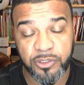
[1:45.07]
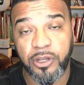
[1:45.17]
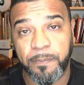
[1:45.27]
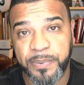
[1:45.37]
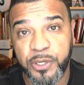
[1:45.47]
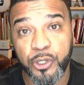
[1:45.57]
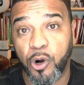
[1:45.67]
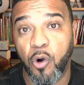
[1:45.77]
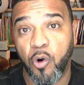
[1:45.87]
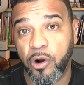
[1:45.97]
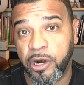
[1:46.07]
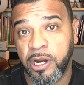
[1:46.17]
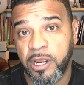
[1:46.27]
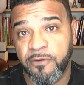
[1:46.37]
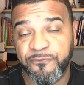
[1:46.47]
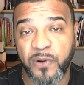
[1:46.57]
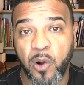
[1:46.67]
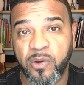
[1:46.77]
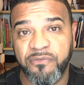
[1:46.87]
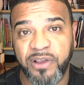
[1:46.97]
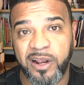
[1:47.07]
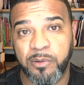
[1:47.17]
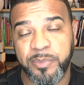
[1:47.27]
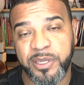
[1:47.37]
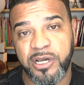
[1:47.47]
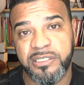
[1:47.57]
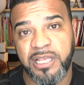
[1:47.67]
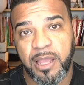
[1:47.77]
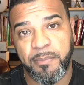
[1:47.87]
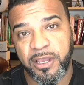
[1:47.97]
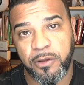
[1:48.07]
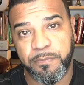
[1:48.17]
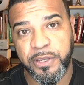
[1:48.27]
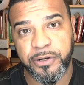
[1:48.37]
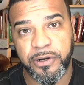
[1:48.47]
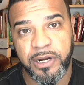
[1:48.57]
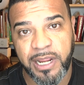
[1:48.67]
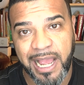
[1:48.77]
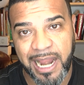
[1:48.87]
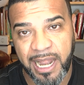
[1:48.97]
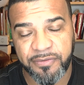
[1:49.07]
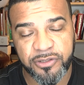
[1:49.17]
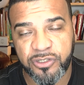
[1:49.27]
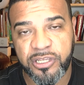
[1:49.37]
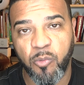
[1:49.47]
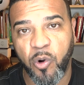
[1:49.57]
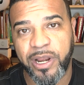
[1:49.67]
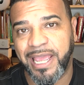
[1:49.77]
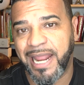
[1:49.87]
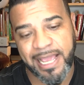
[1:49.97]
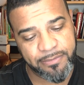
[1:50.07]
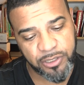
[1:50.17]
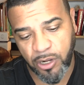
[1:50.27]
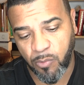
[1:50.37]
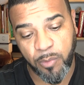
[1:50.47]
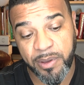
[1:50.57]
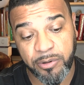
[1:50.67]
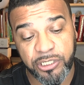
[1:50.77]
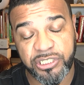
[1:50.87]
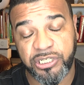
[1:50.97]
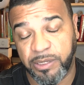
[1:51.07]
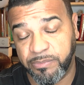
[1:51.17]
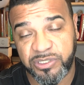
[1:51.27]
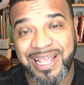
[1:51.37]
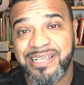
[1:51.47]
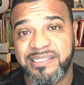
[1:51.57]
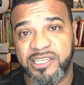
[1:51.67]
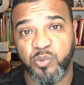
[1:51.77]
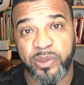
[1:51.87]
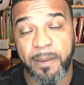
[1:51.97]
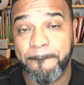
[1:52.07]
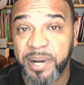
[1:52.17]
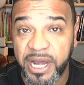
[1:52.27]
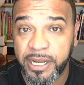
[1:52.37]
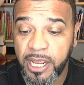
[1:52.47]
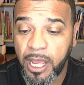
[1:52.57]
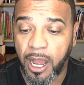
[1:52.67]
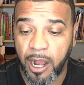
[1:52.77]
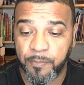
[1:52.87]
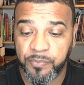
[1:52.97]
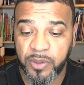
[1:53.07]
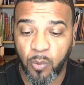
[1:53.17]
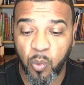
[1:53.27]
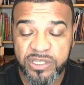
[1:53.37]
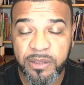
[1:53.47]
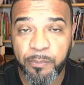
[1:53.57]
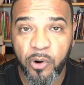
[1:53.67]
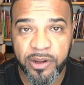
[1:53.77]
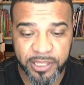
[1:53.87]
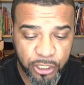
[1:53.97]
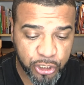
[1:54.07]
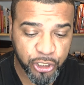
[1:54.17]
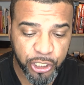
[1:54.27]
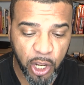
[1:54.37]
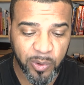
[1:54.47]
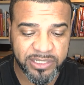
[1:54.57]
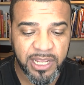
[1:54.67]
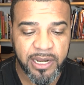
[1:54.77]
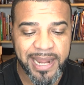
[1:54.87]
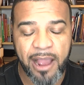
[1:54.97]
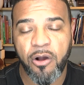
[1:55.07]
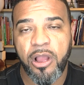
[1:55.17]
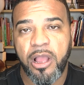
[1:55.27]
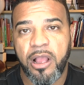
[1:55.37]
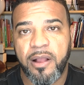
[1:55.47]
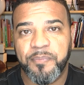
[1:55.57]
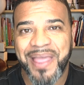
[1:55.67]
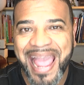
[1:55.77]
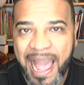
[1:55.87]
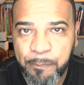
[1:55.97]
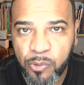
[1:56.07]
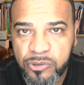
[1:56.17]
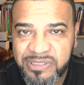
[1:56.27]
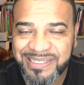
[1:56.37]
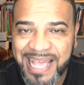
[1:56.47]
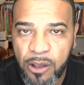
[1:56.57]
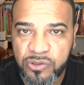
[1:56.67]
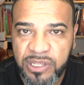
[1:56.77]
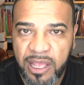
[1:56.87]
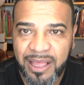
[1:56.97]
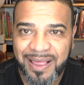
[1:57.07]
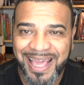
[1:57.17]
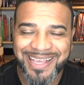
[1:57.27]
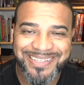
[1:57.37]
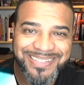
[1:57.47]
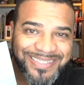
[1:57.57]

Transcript: computer or phone available because my computer, I lend it to someone, and I won't be able to test this with it. But what's important that you should know is, now Apple sells a